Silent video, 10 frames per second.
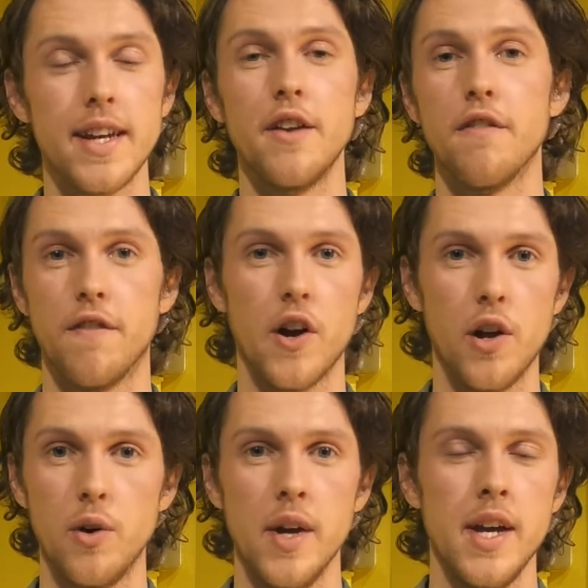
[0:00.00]

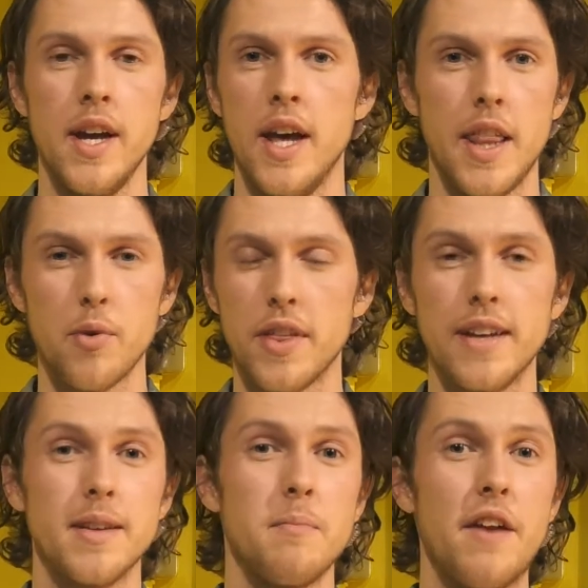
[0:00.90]
furlough, they were
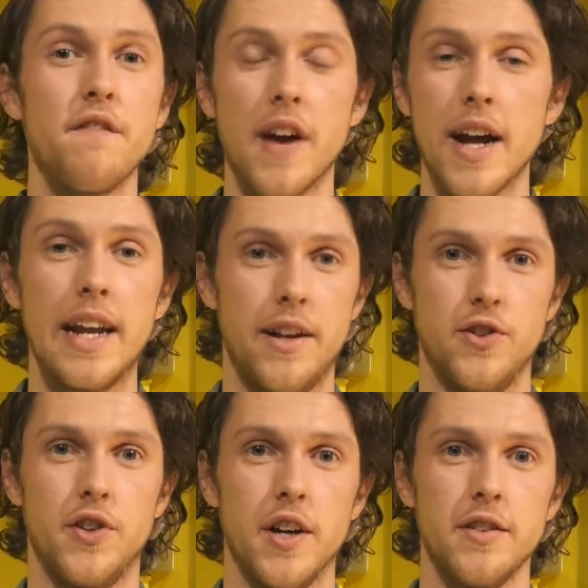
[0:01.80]
things that meant very little
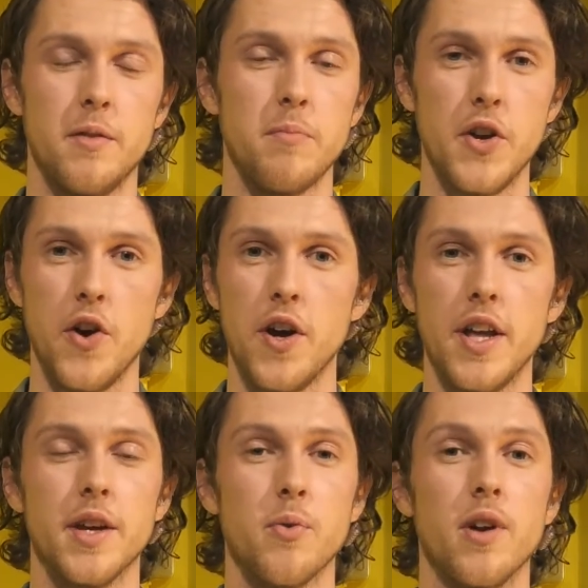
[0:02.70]
to us, but now
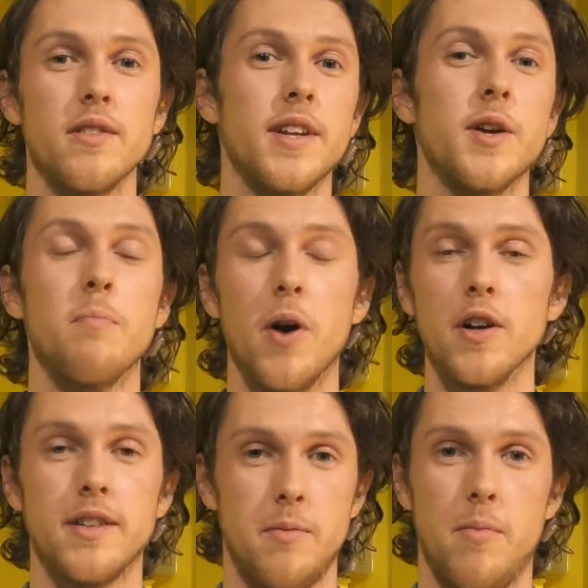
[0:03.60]
they're words that are
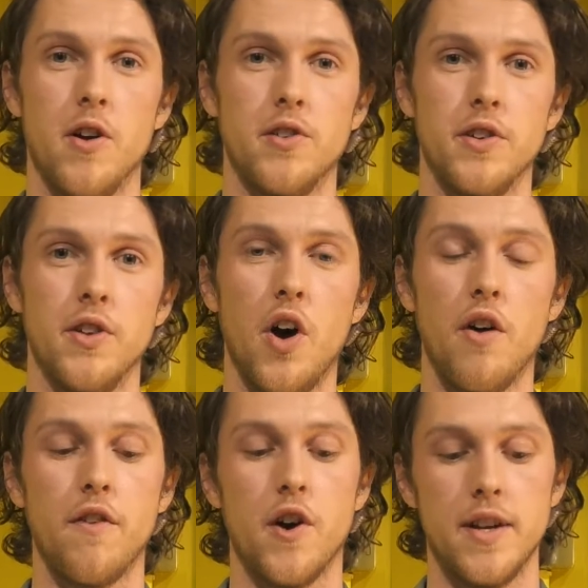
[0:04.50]
part and parcel
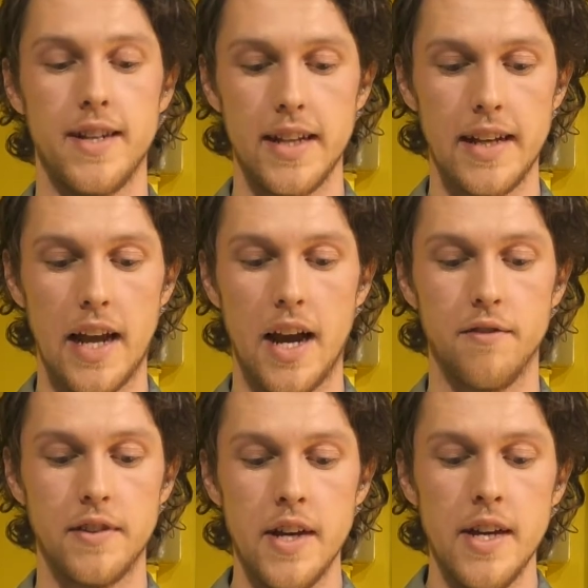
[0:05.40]
of our daily
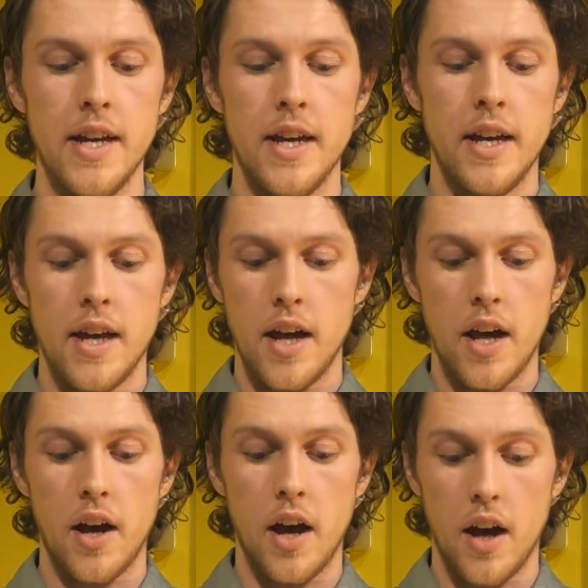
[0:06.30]
lives.
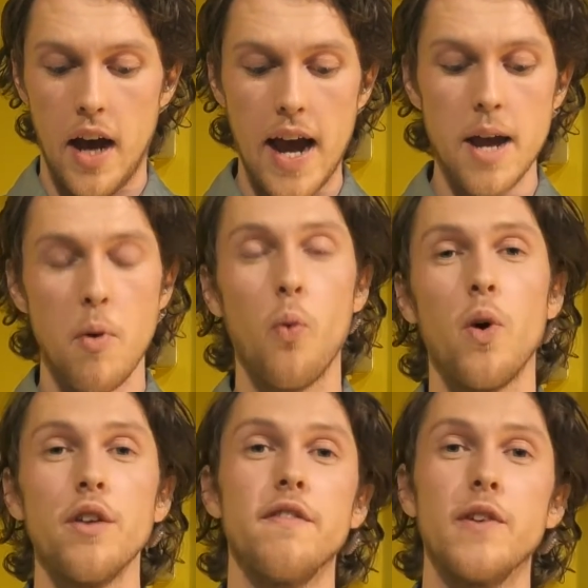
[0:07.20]
I am
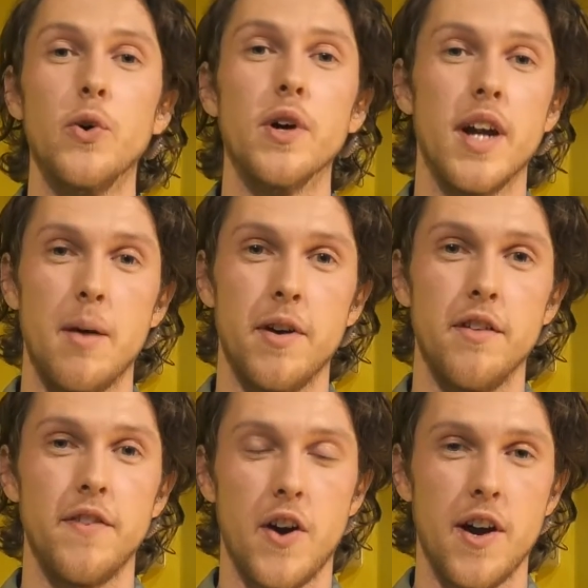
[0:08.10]
one floor
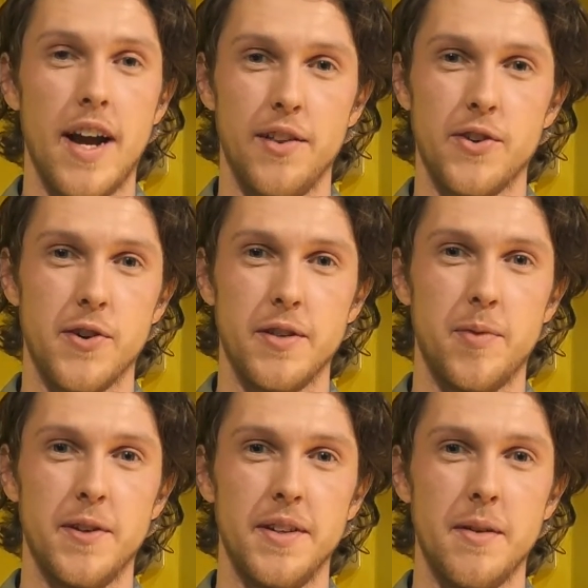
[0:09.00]
above our health
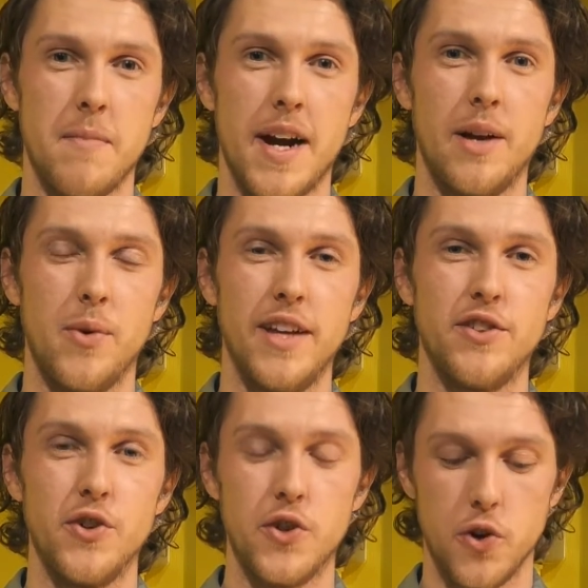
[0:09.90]
correspondent, Marie-Louise,
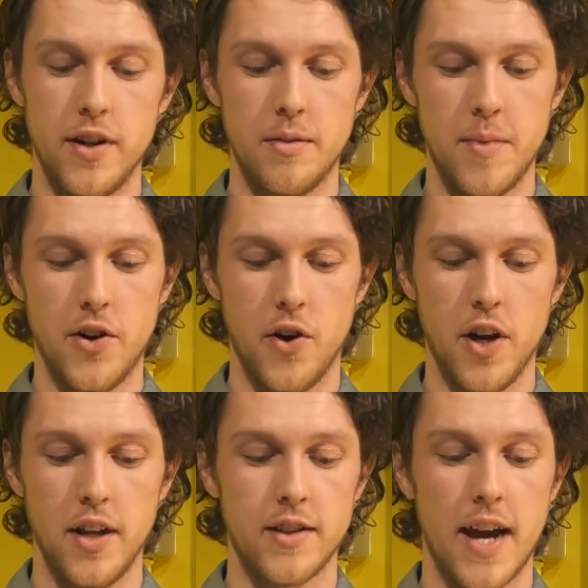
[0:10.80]
who joins me
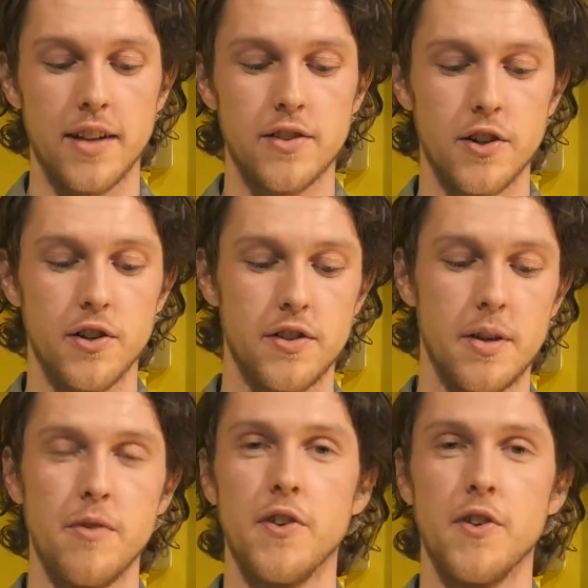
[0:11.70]
now to answer some of our